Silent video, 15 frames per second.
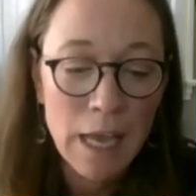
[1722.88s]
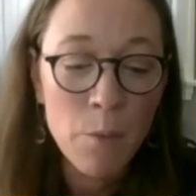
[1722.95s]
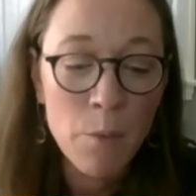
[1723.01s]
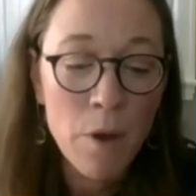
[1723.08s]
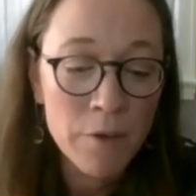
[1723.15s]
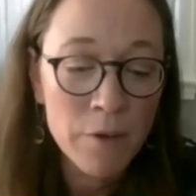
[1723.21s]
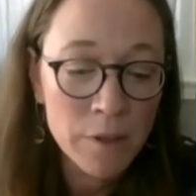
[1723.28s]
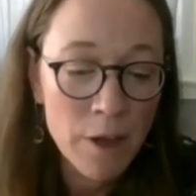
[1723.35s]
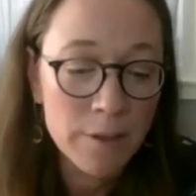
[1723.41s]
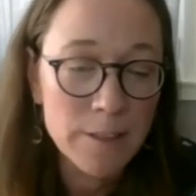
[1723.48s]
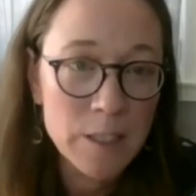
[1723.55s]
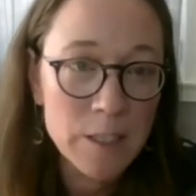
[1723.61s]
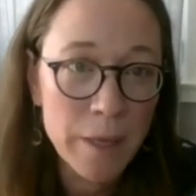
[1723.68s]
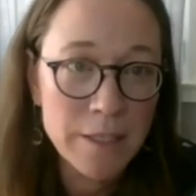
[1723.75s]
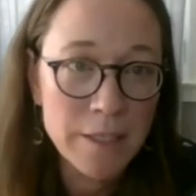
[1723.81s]
However long
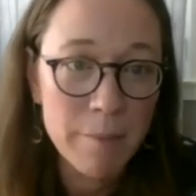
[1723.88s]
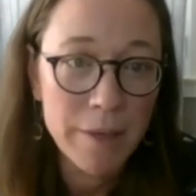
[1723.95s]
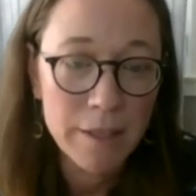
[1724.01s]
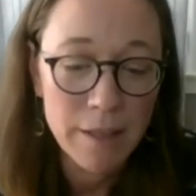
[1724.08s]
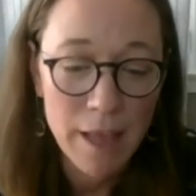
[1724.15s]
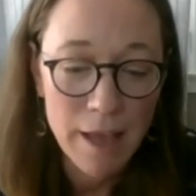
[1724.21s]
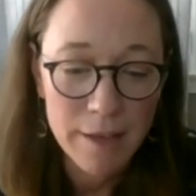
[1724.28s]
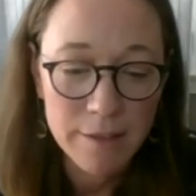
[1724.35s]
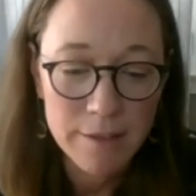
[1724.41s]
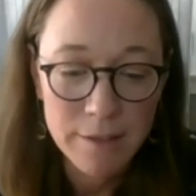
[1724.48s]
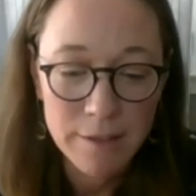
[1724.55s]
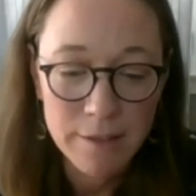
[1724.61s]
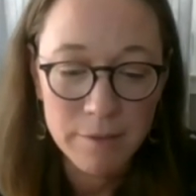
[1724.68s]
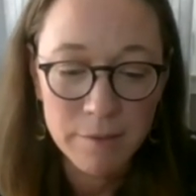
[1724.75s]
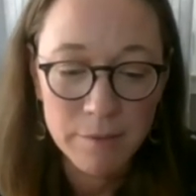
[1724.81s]
this pandemic
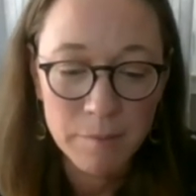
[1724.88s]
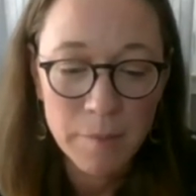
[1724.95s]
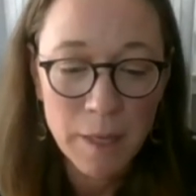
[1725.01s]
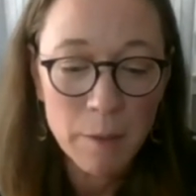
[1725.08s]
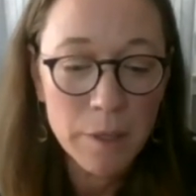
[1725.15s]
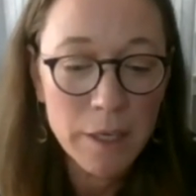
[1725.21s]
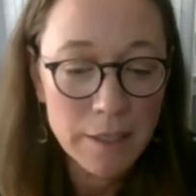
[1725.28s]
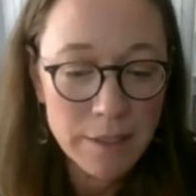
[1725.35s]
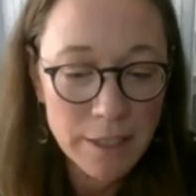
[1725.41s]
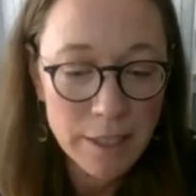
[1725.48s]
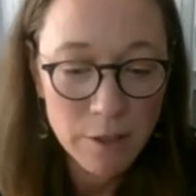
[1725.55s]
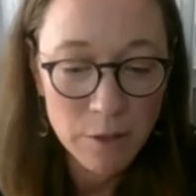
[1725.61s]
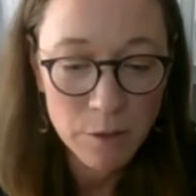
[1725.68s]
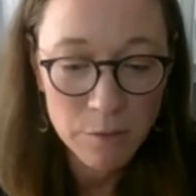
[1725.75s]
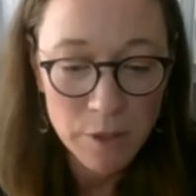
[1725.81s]
lasts, may we
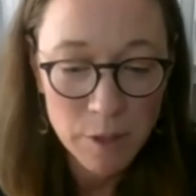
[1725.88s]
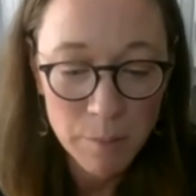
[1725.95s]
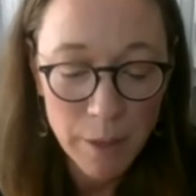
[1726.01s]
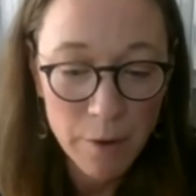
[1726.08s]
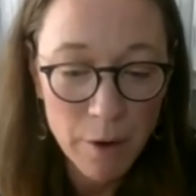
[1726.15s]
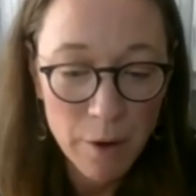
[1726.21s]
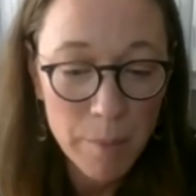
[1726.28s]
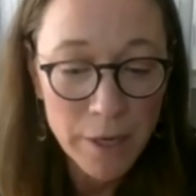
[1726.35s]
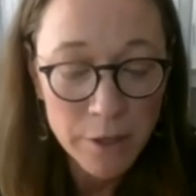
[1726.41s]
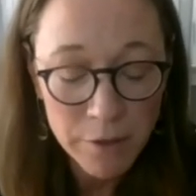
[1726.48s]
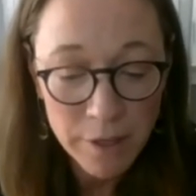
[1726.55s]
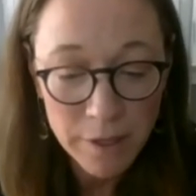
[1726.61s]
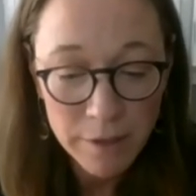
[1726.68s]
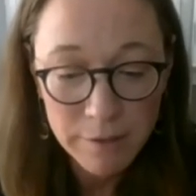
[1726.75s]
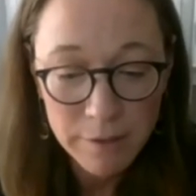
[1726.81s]
continue to bear up under
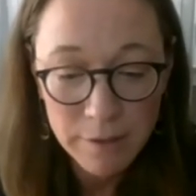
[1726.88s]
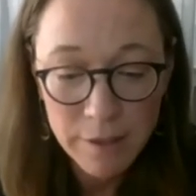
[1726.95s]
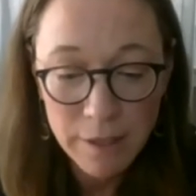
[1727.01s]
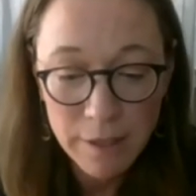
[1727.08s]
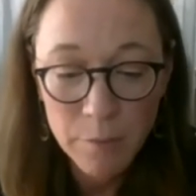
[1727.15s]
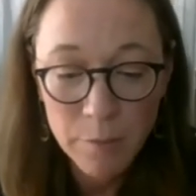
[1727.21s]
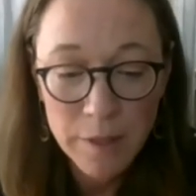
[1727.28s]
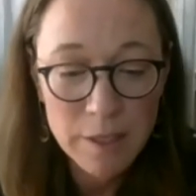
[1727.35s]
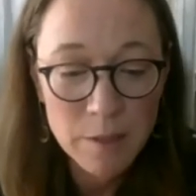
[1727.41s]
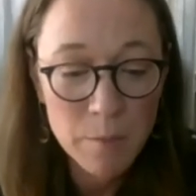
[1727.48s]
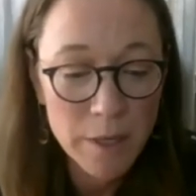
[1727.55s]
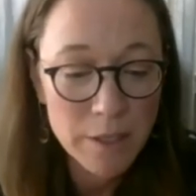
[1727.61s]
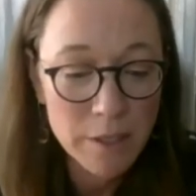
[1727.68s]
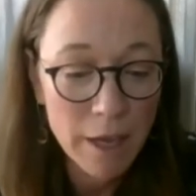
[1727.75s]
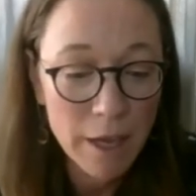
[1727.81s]
it with as
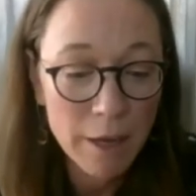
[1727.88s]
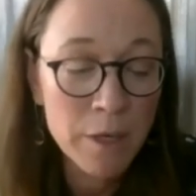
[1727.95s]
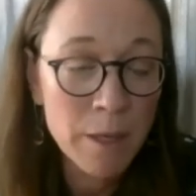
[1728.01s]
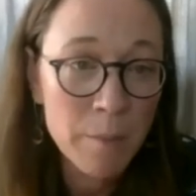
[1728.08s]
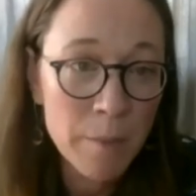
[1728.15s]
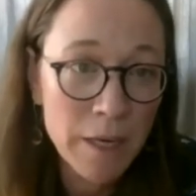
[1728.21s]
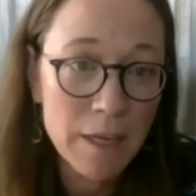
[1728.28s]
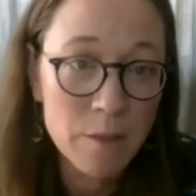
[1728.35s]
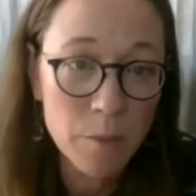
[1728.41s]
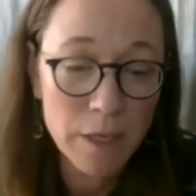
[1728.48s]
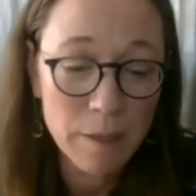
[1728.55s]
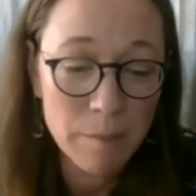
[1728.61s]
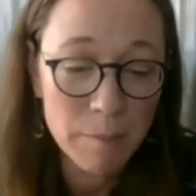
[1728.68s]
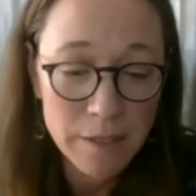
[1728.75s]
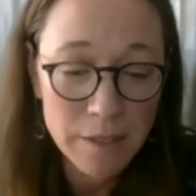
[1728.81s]
much equanimity as we
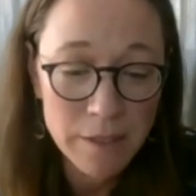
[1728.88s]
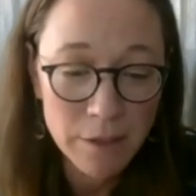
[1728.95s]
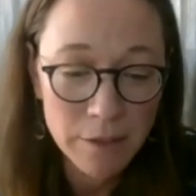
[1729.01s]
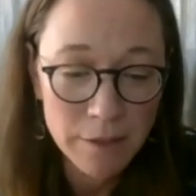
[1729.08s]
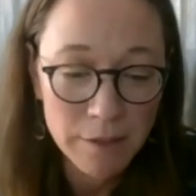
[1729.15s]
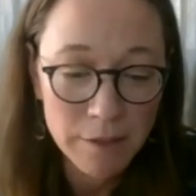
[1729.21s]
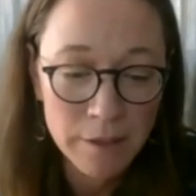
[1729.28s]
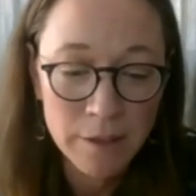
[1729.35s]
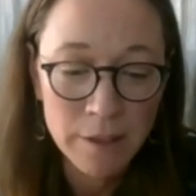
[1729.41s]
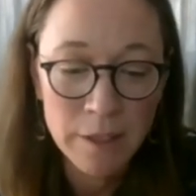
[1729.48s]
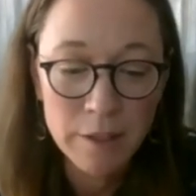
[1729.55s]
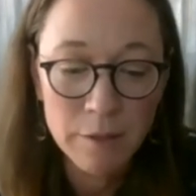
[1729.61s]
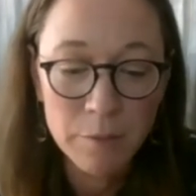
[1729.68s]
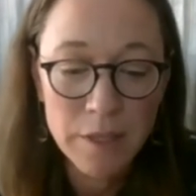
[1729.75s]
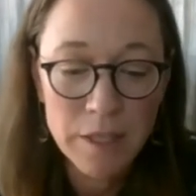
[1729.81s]
can muster,
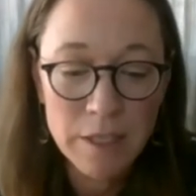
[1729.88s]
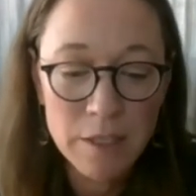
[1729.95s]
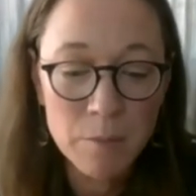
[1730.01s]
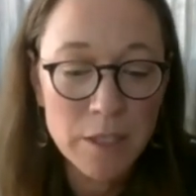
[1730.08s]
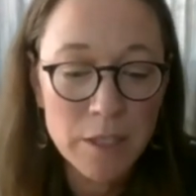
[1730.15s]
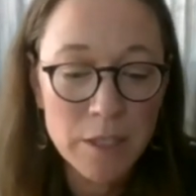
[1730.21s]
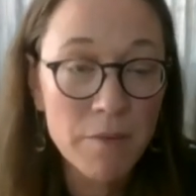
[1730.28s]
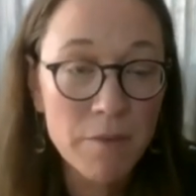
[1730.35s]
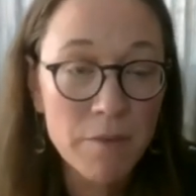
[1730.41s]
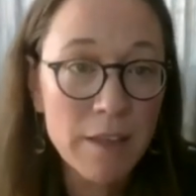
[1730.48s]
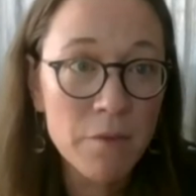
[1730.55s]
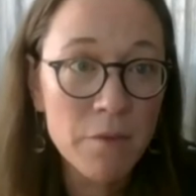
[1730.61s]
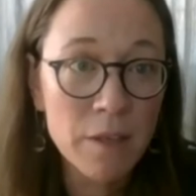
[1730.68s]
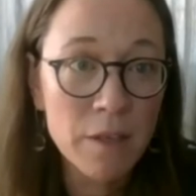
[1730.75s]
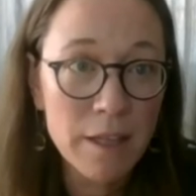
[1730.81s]
with as much
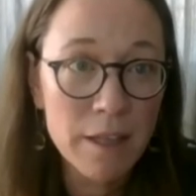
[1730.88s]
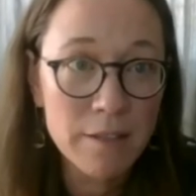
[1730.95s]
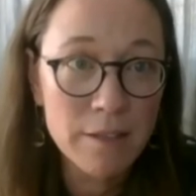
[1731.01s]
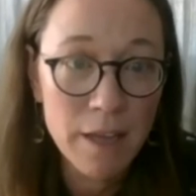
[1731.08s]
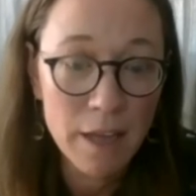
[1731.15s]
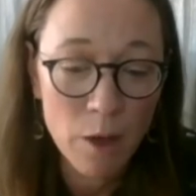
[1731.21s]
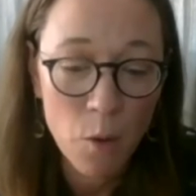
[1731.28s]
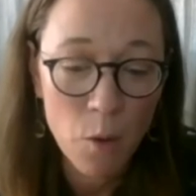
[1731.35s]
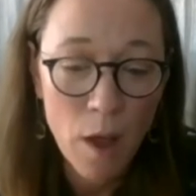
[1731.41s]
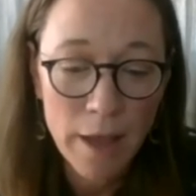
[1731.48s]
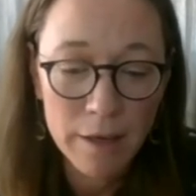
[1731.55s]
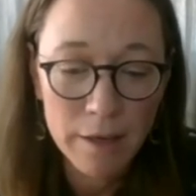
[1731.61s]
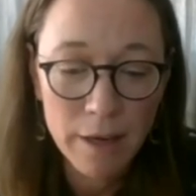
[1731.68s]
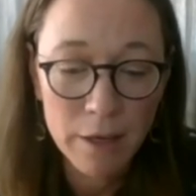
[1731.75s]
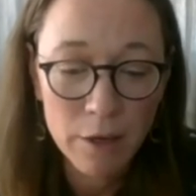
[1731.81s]
faithfulness and
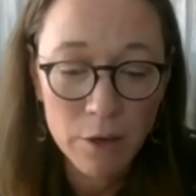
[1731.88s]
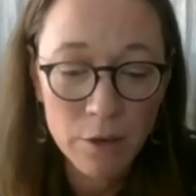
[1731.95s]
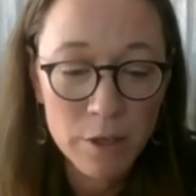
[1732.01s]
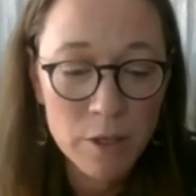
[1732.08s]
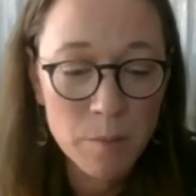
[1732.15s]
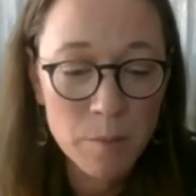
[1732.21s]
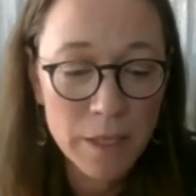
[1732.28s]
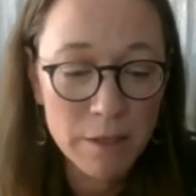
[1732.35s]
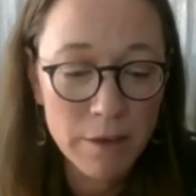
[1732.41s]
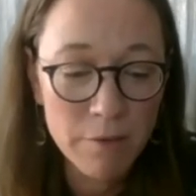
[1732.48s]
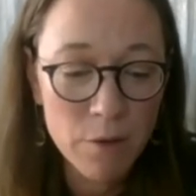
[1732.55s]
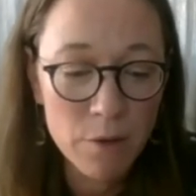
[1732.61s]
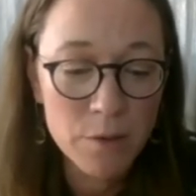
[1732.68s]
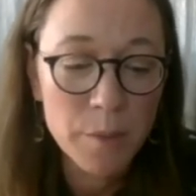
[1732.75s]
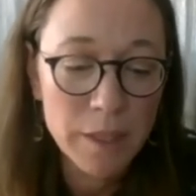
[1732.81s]
quiet encouragement
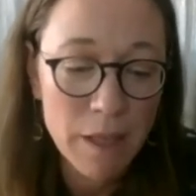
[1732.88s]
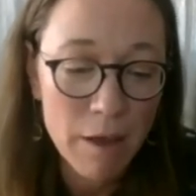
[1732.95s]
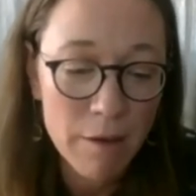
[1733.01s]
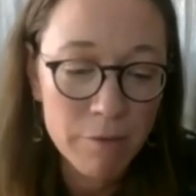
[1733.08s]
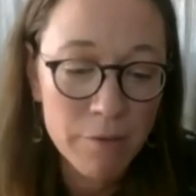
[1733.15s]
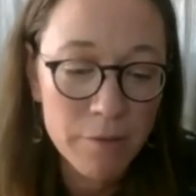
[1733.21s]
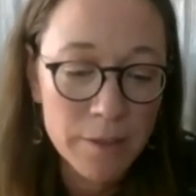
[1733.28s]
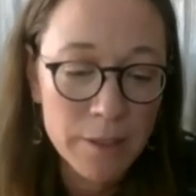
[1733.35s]
of those we love.